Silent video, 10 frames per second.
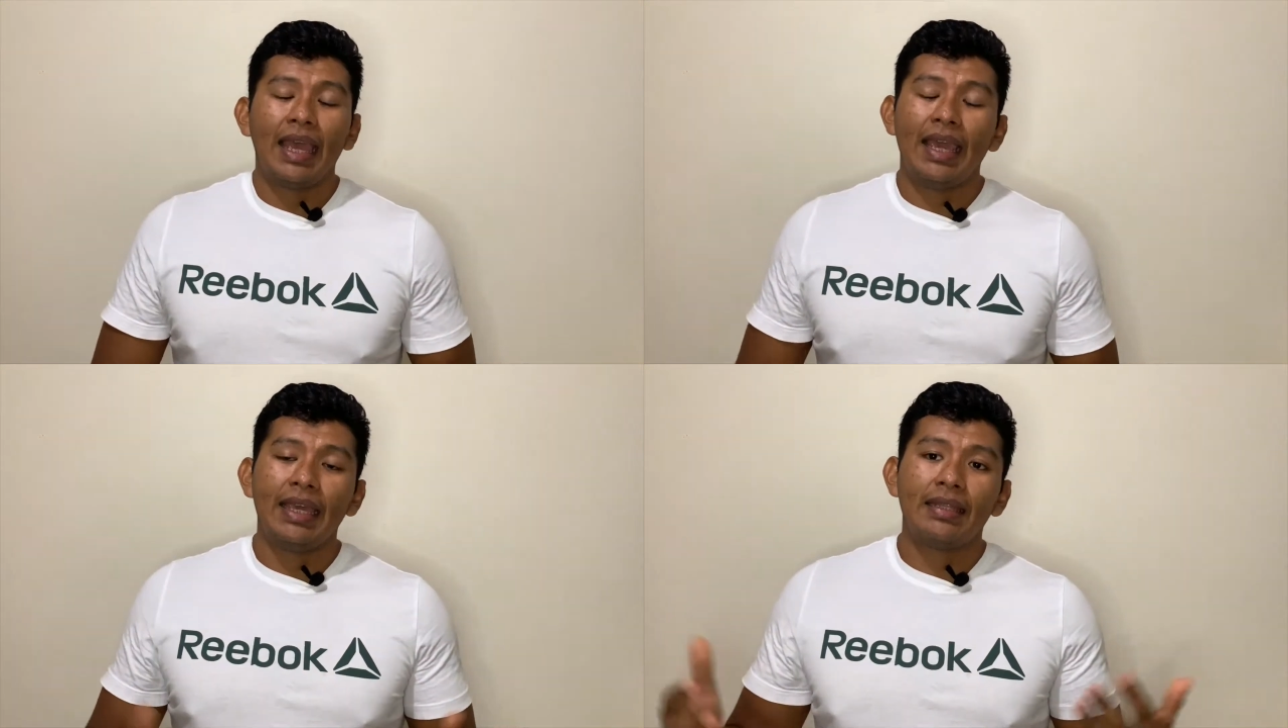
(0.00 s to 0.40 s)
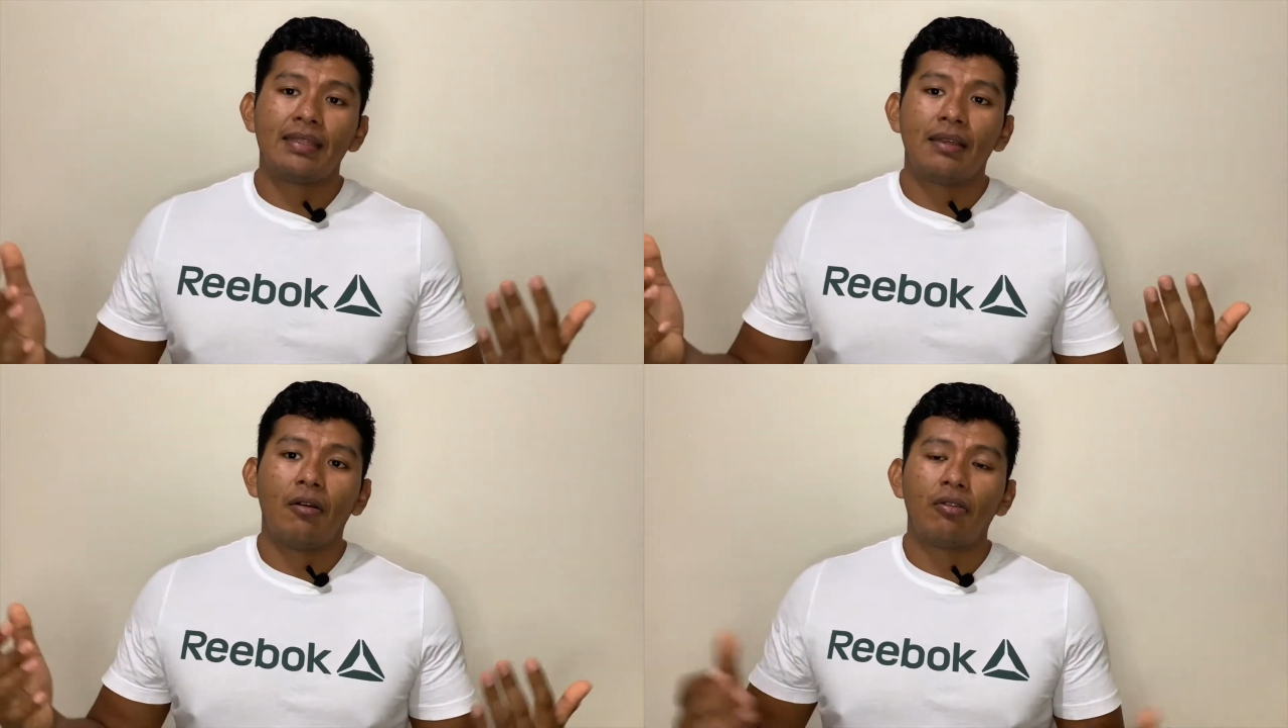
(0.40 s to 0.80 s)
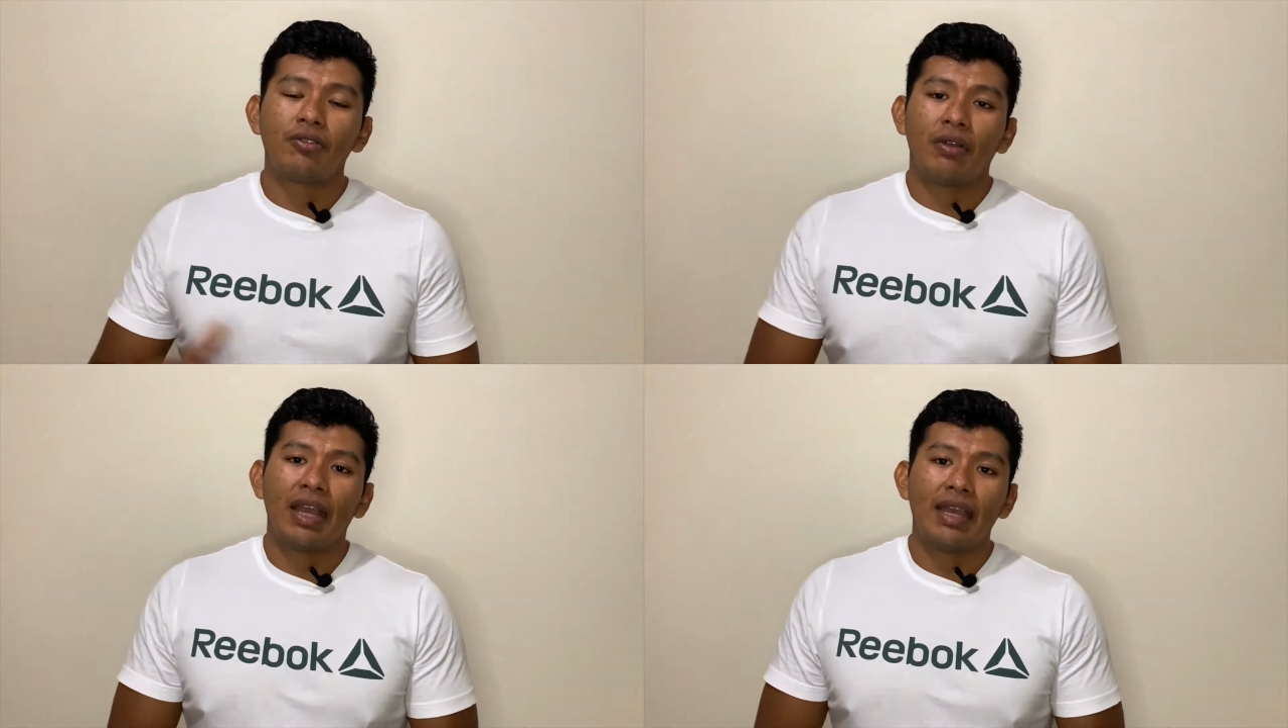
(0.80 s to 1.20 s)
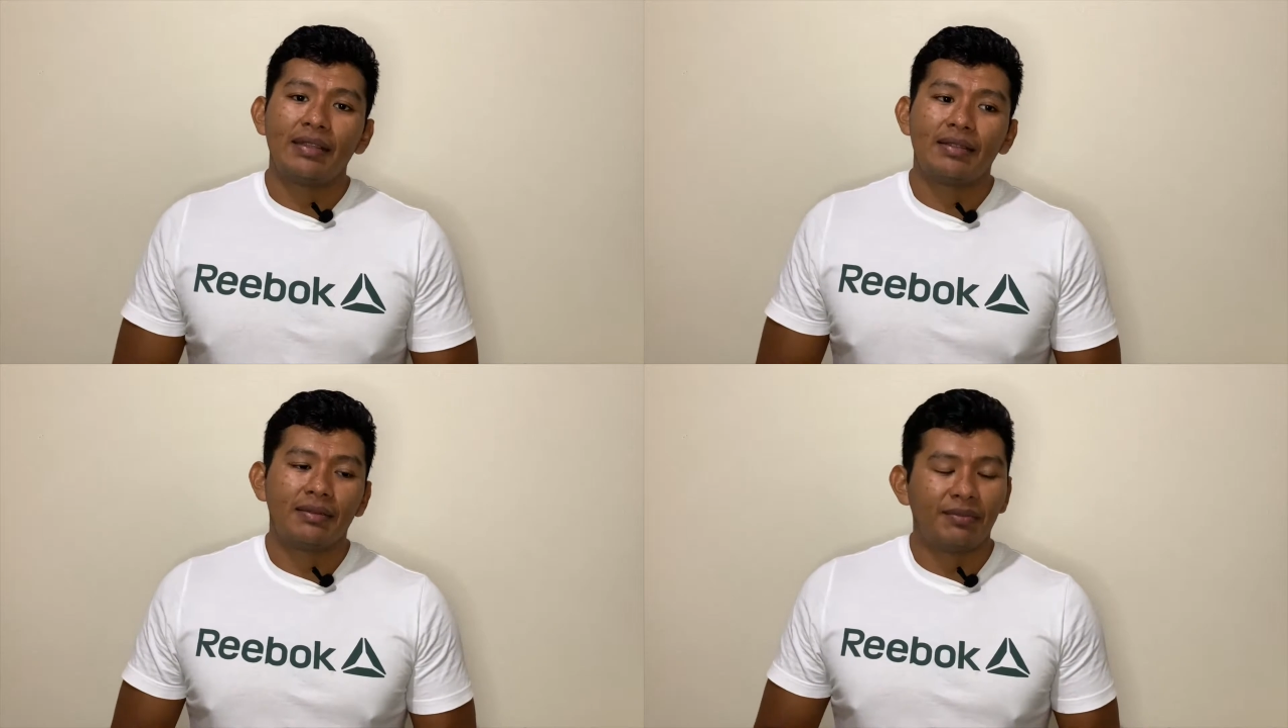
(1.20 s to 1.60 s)
And also,
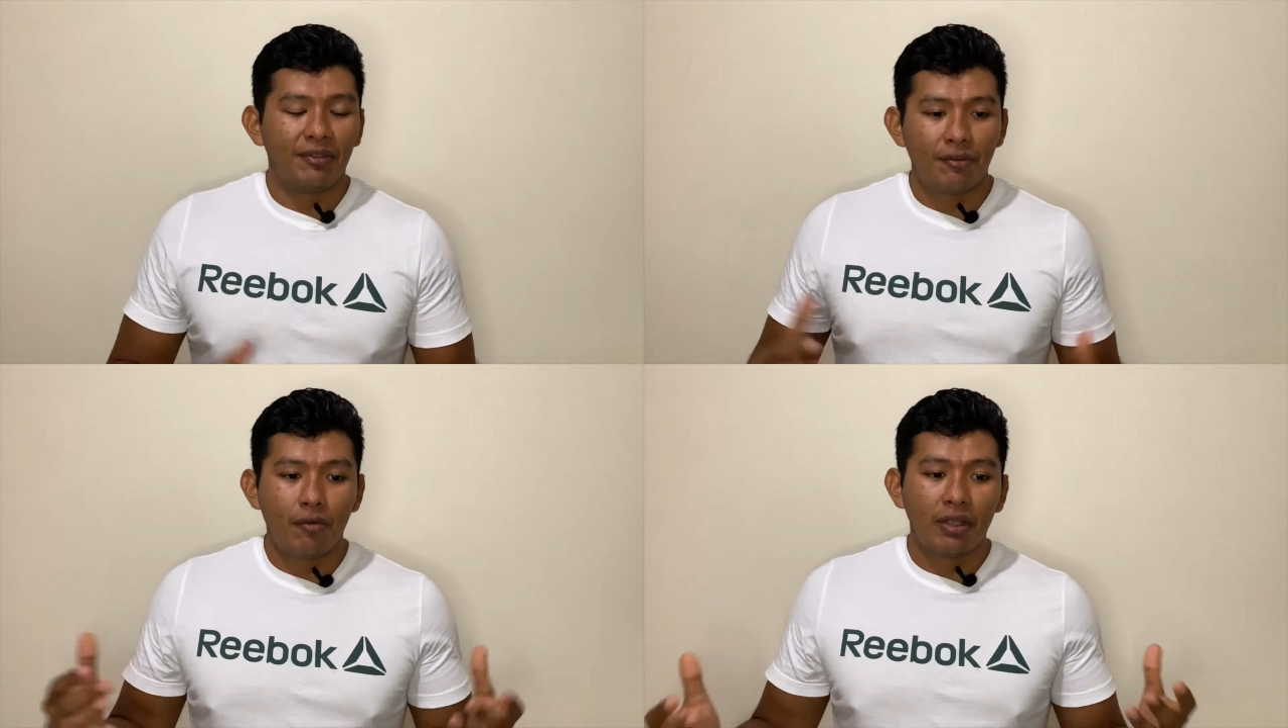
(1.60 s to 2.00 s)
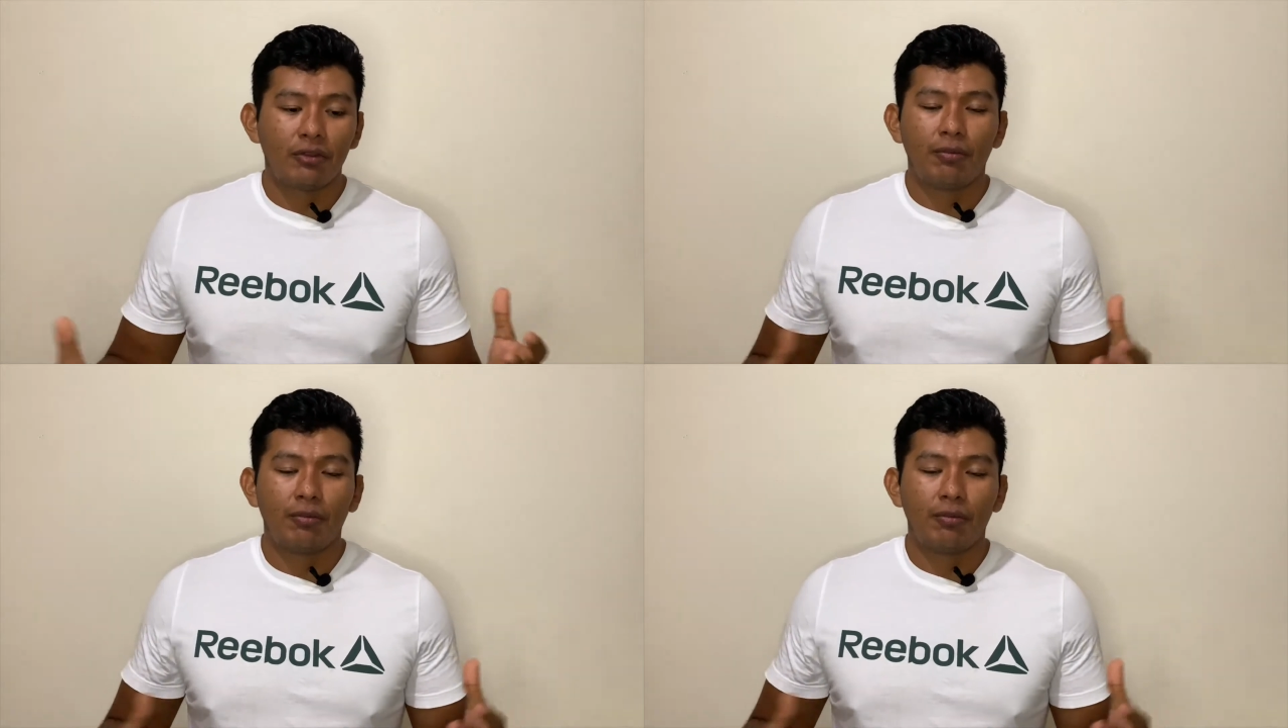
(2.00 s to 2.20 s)
guys, if you want to